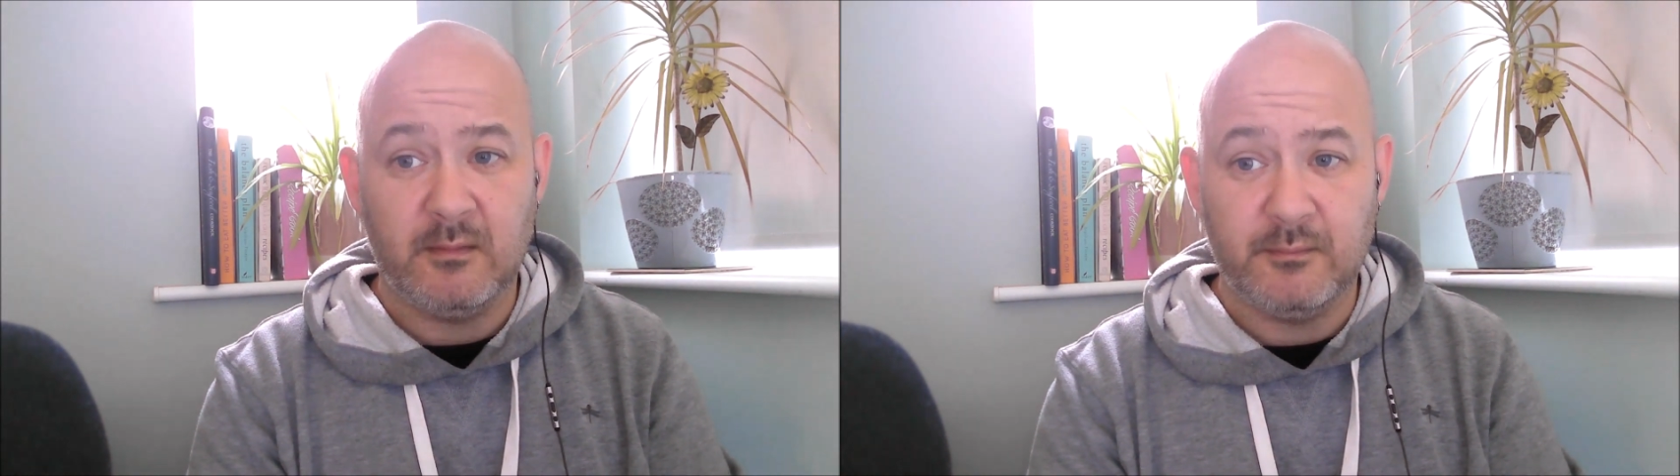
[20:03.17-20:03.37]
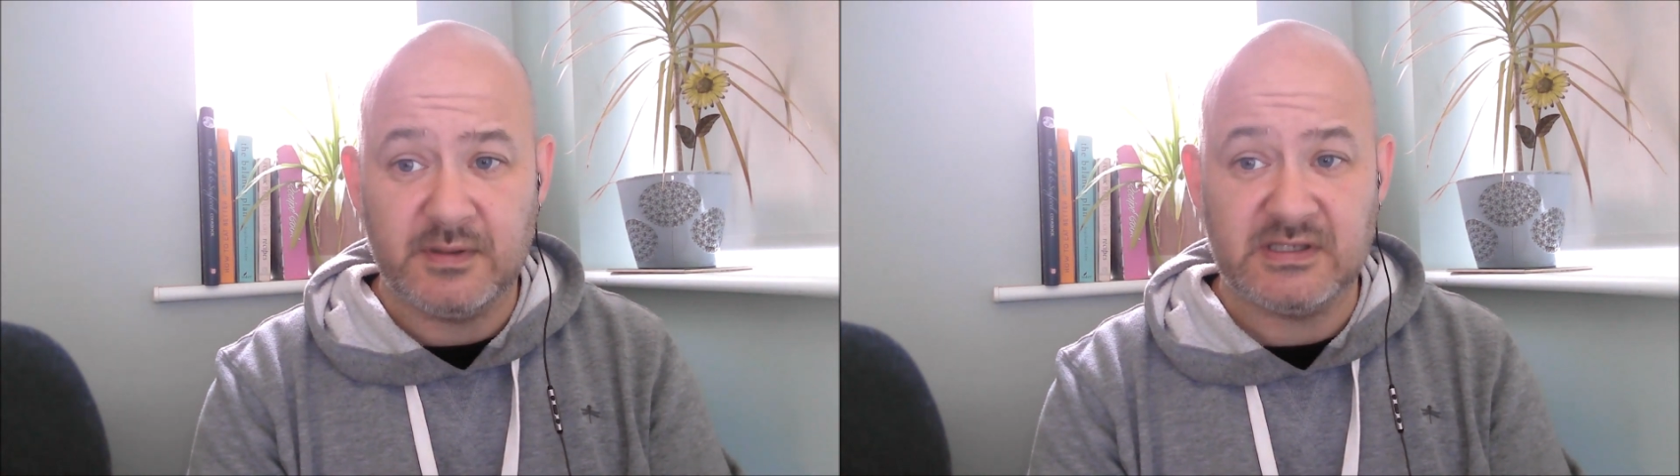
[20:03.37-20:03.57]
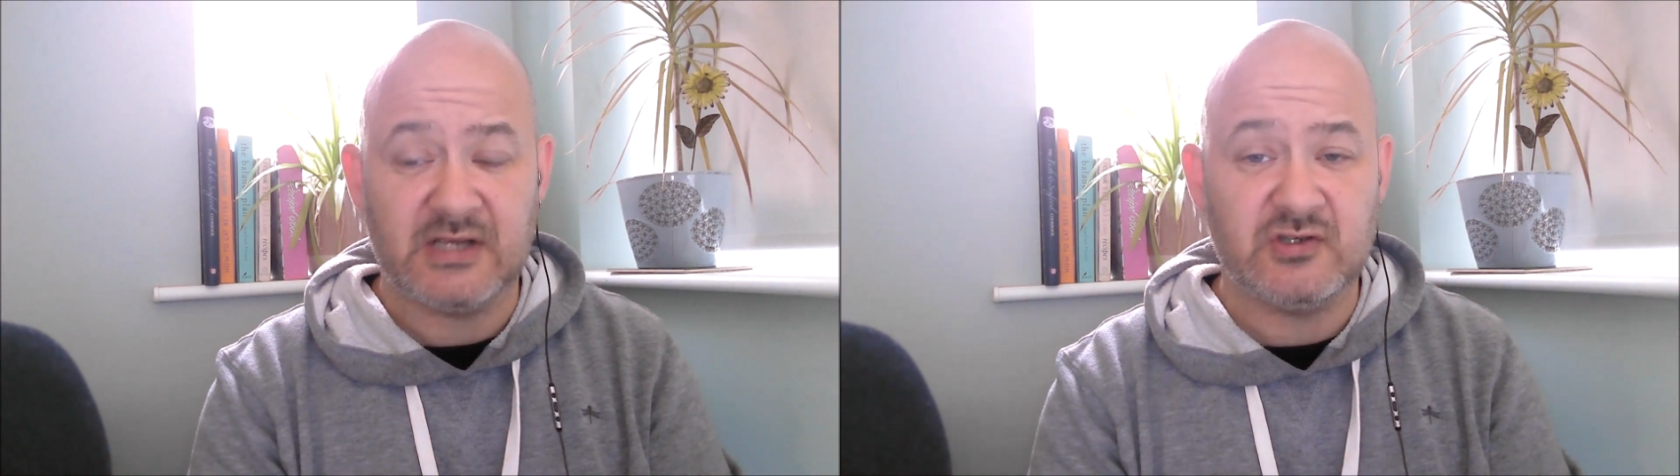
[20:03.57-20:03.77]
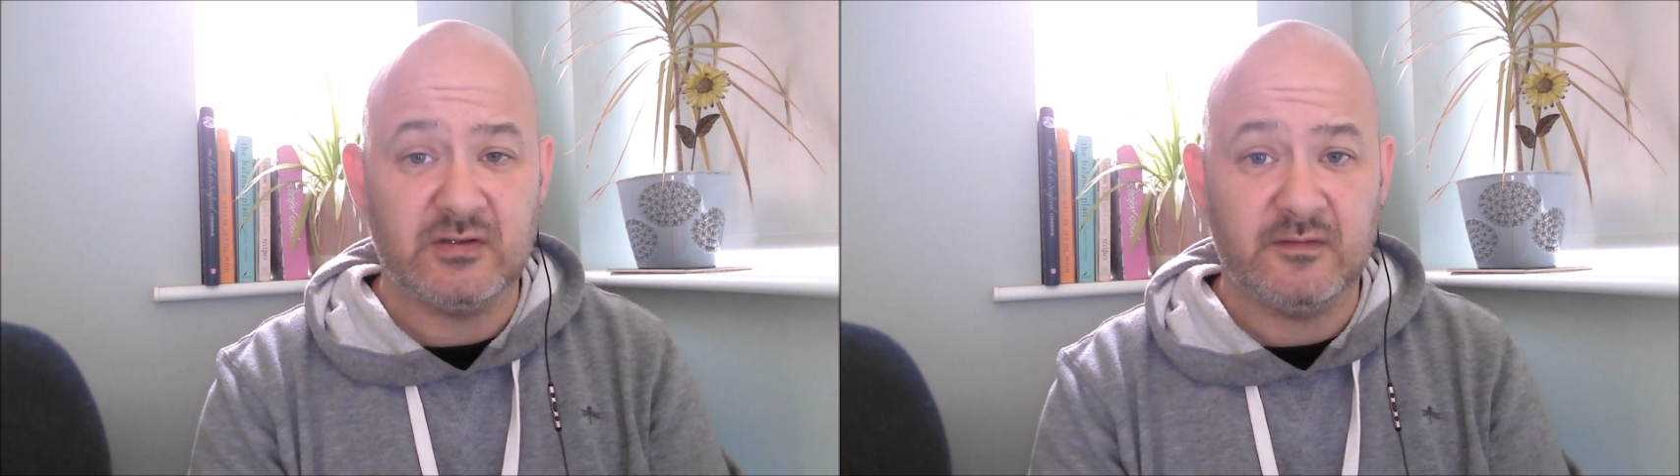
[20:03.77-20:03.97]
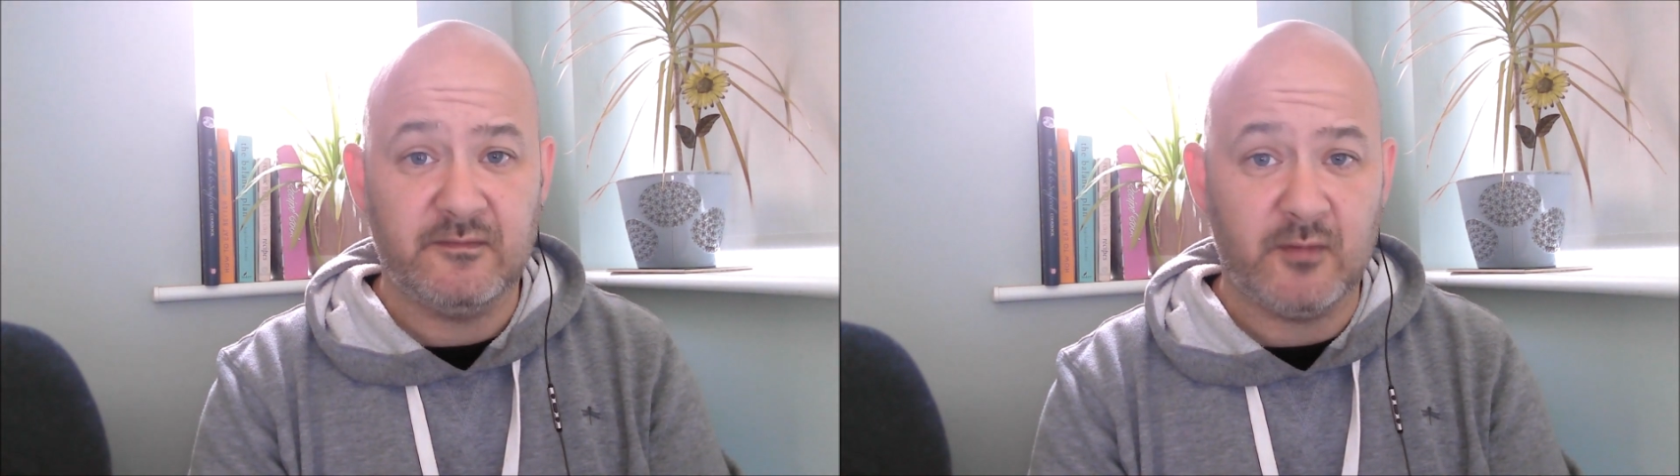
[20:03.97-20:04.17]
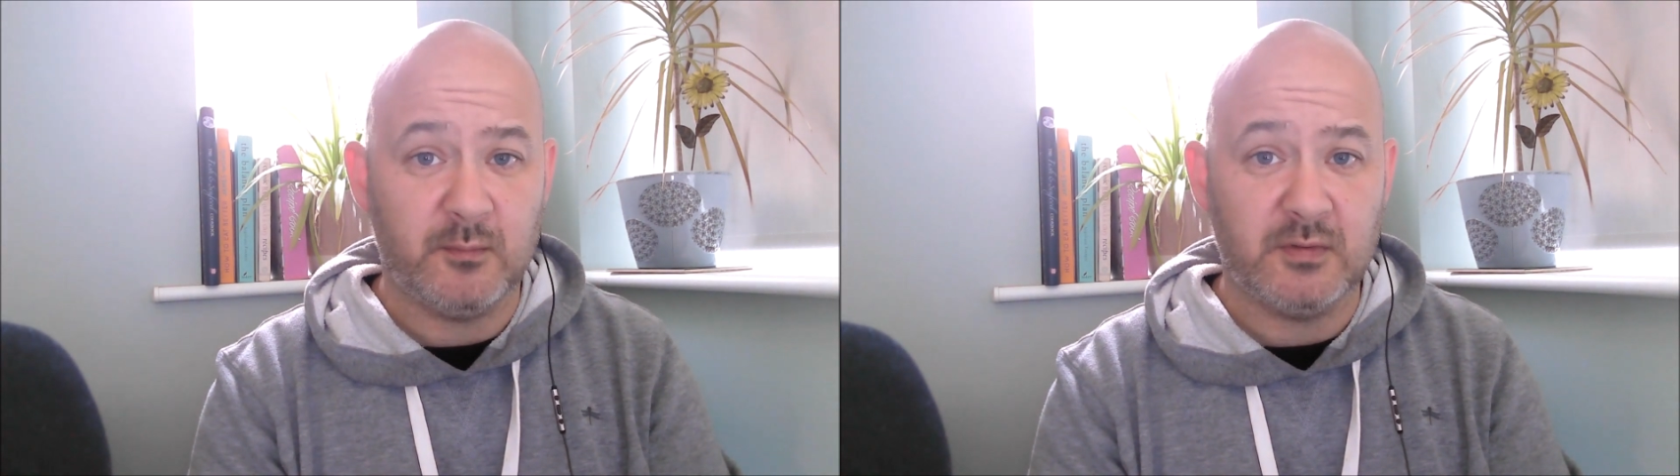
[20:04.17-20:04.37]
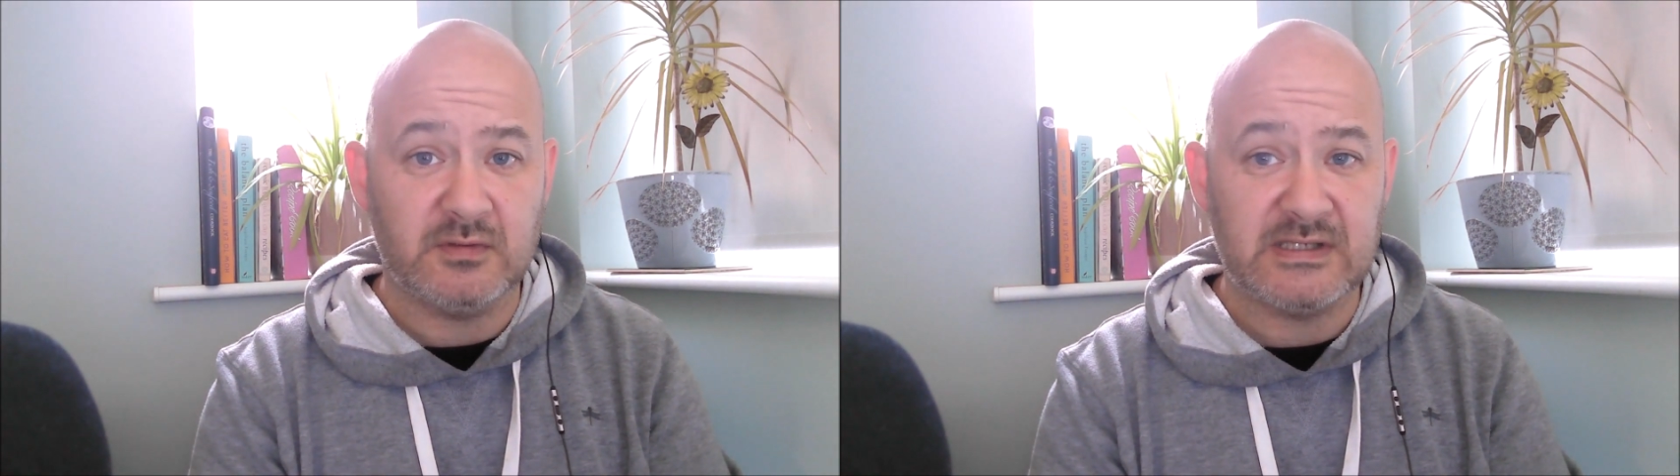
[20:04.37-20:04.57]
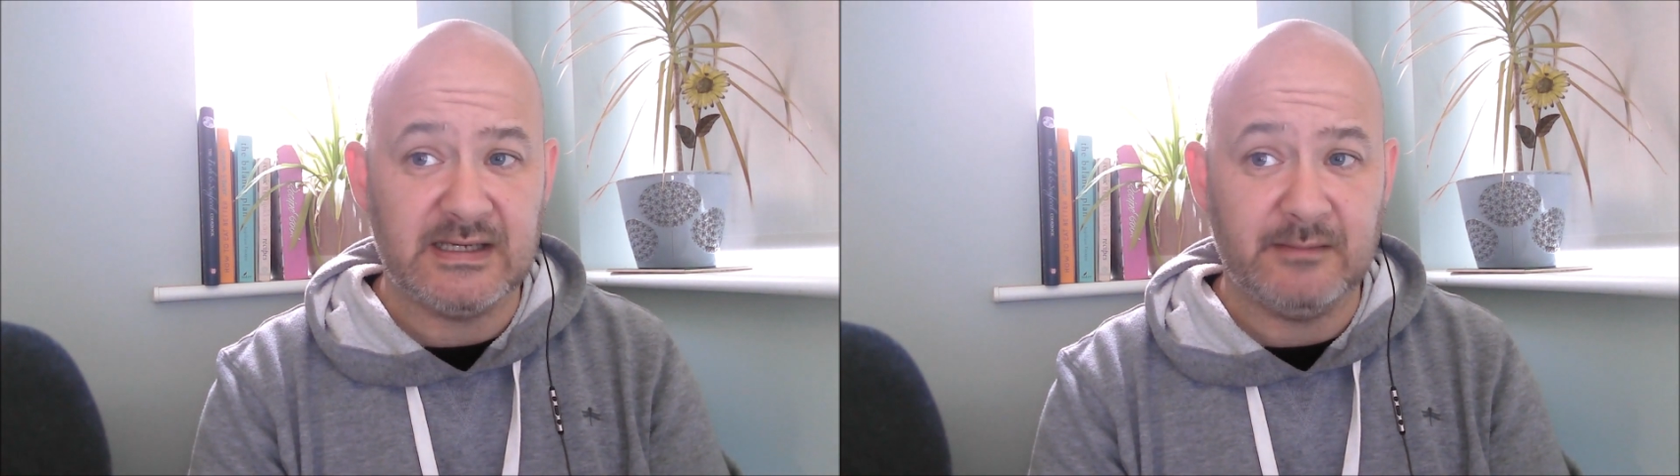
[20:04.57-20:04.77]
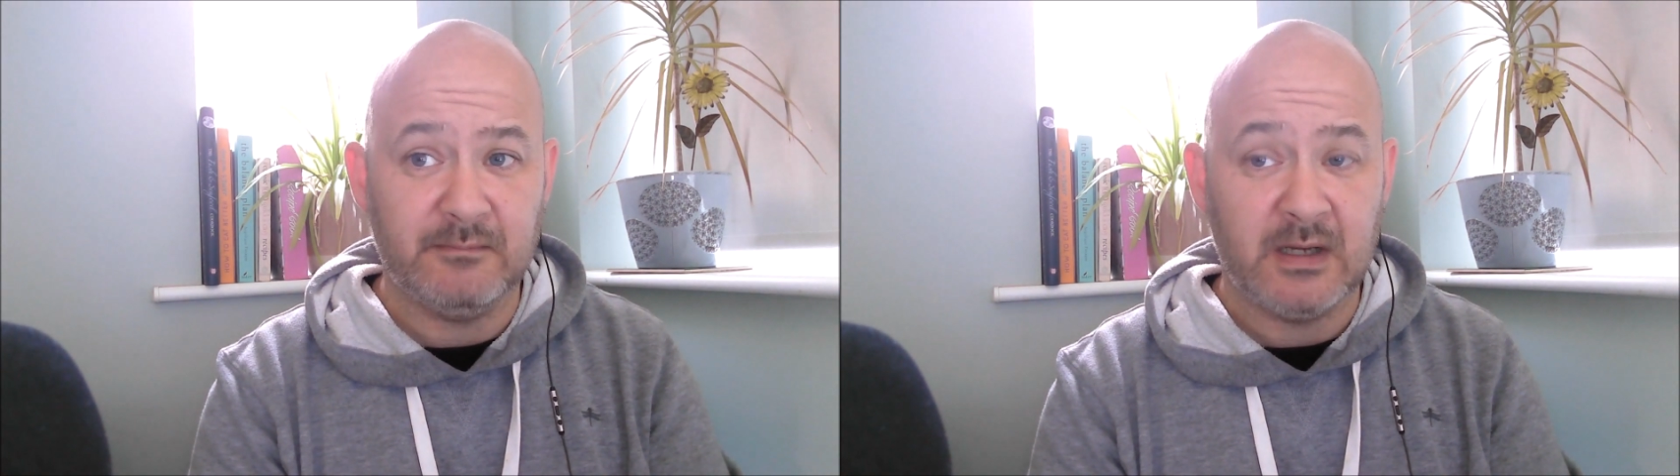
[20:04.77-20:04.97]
possession football team